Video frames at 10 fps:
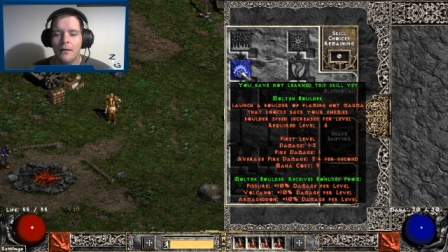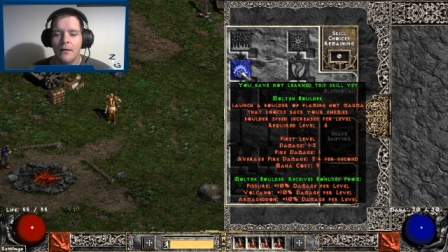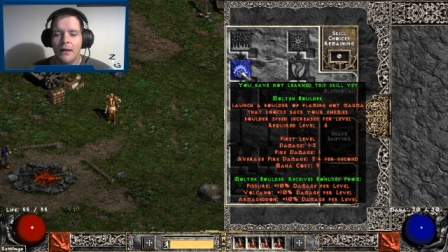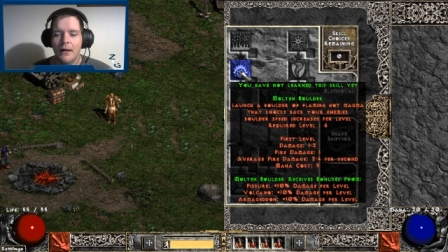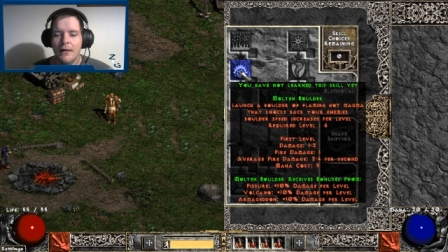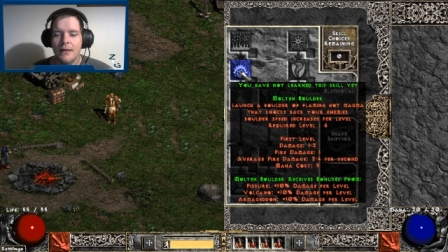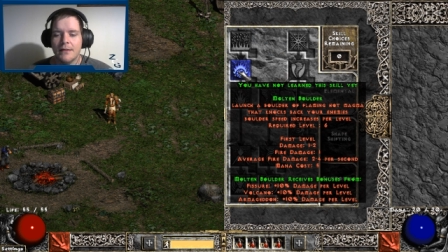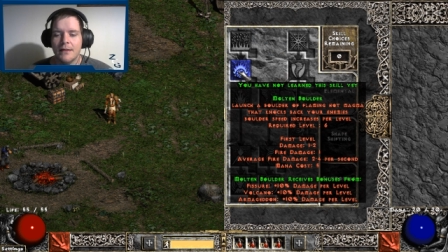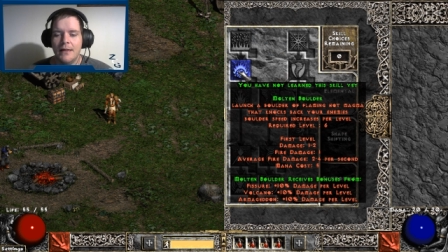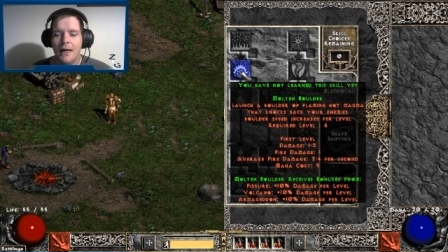It gets
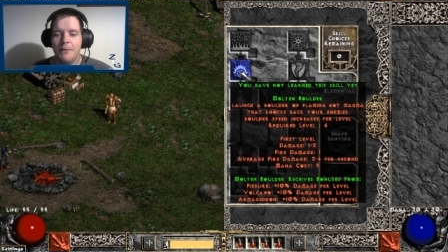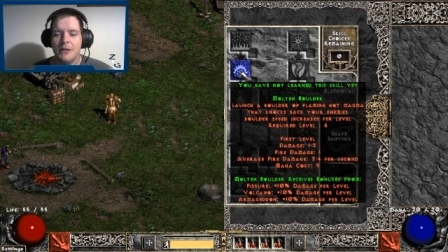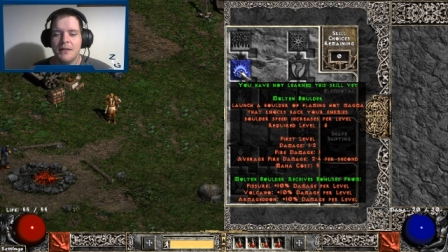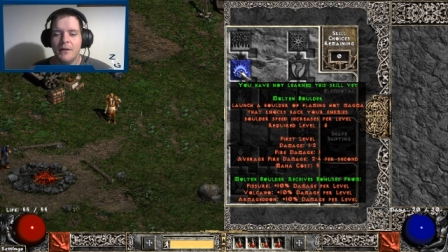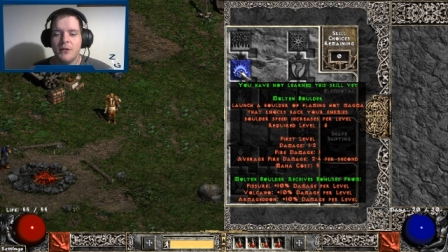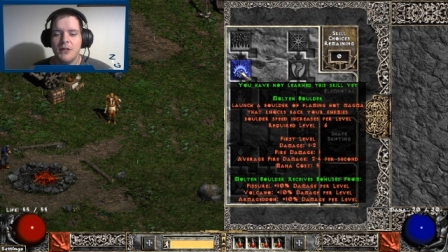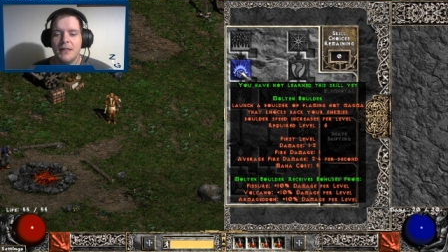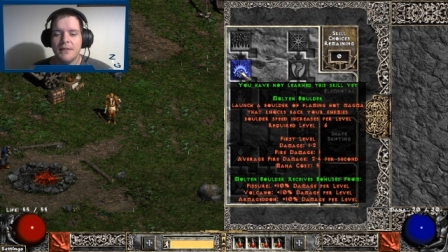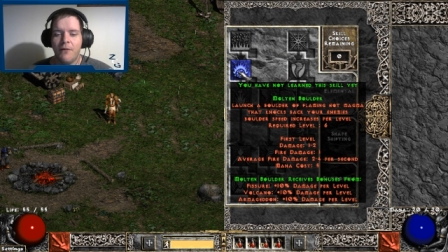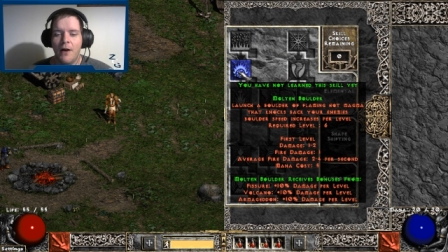damage
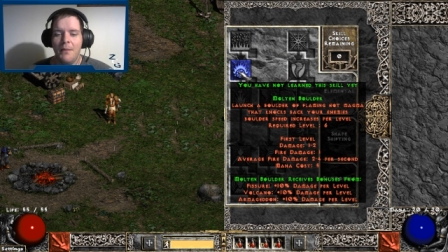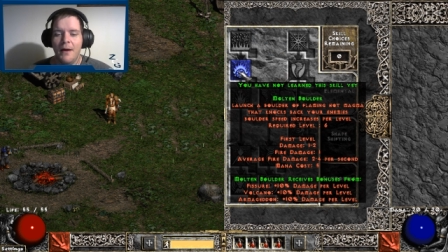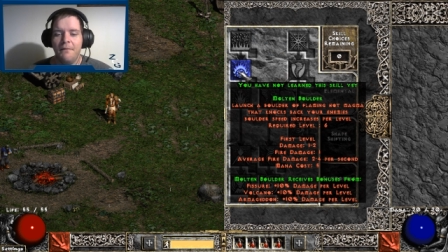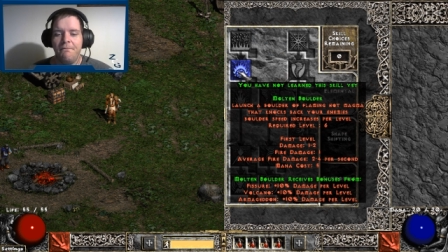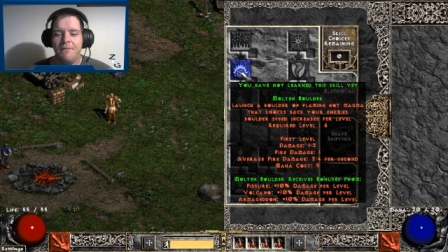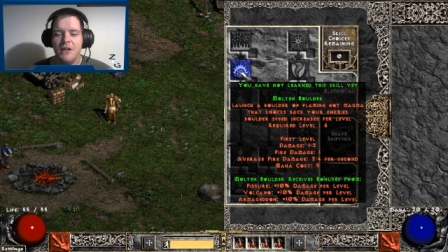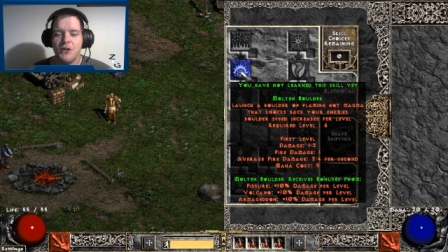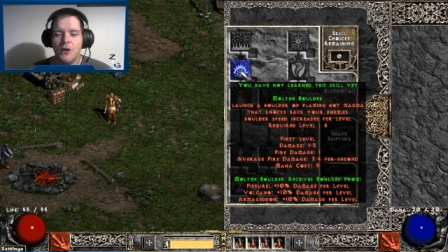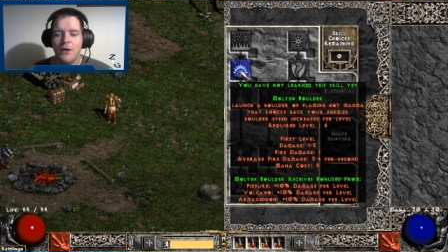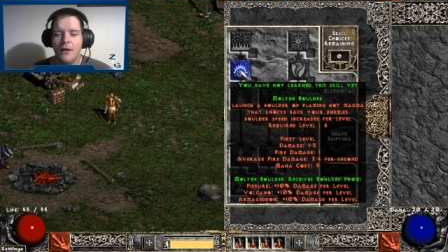synergies from
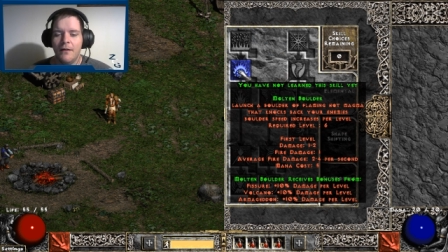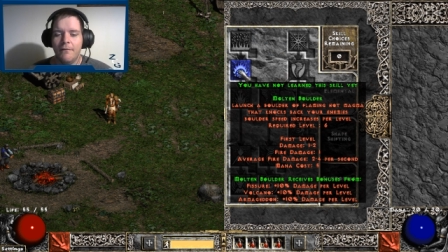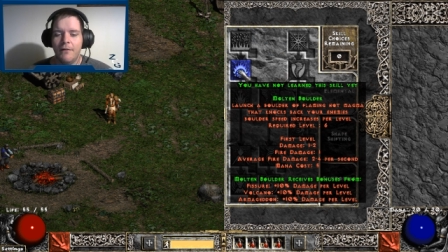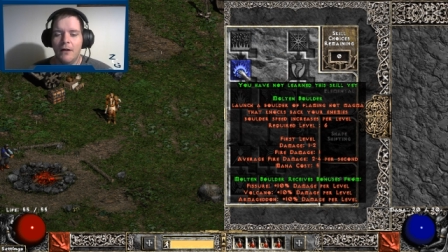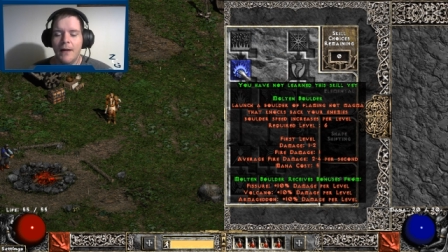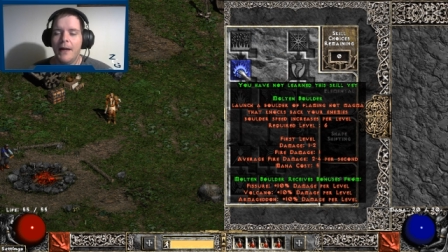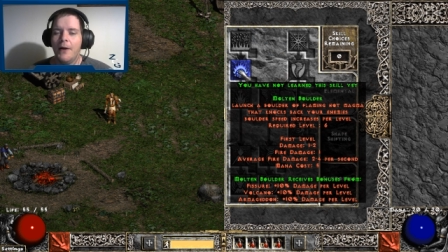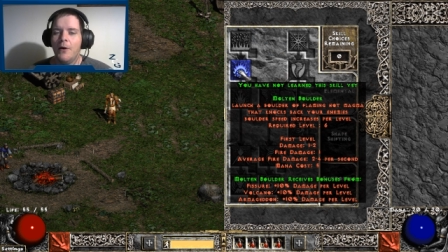Fissure, Volcano,